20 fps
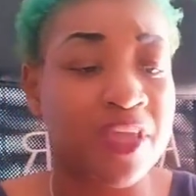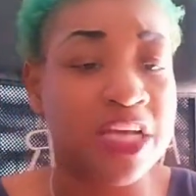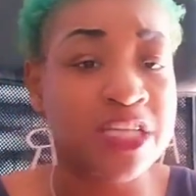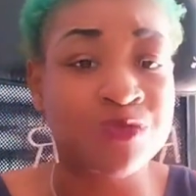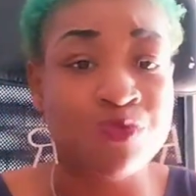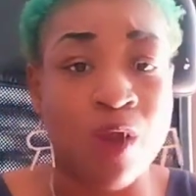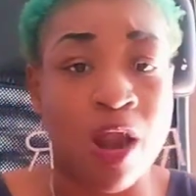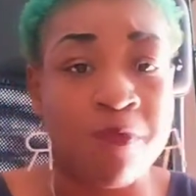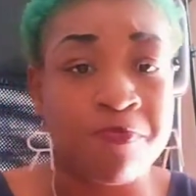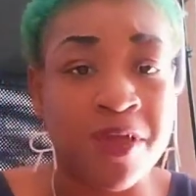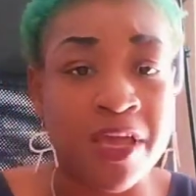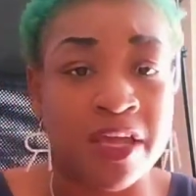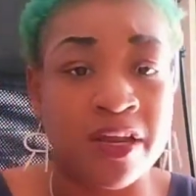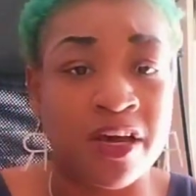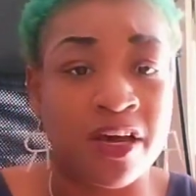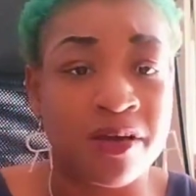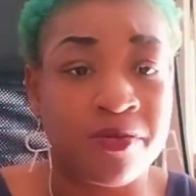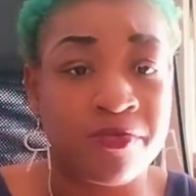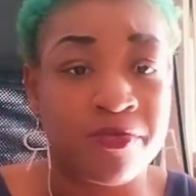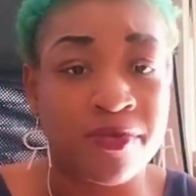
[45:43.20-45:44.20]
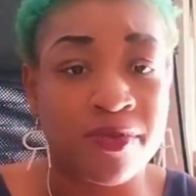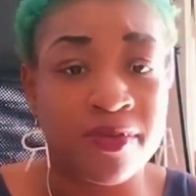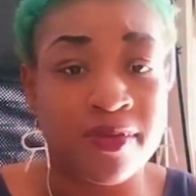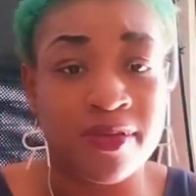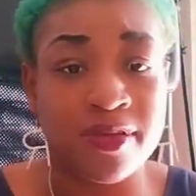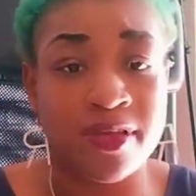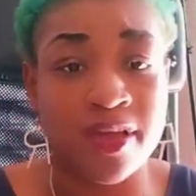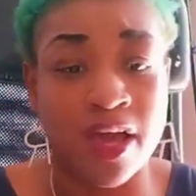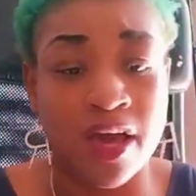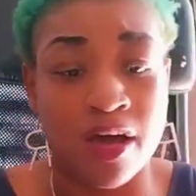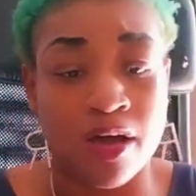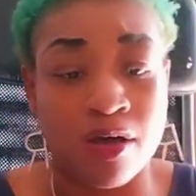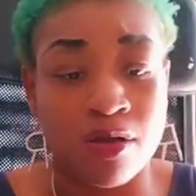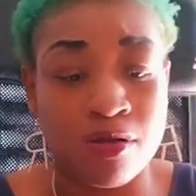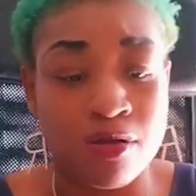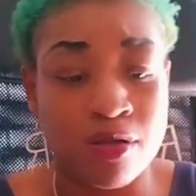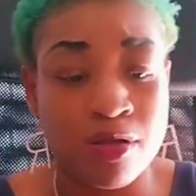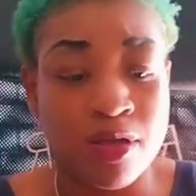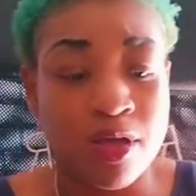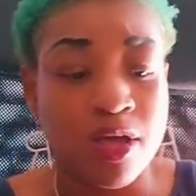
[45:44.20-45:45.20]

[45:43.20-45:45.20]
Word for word: Is what I'm picking up? Yeah.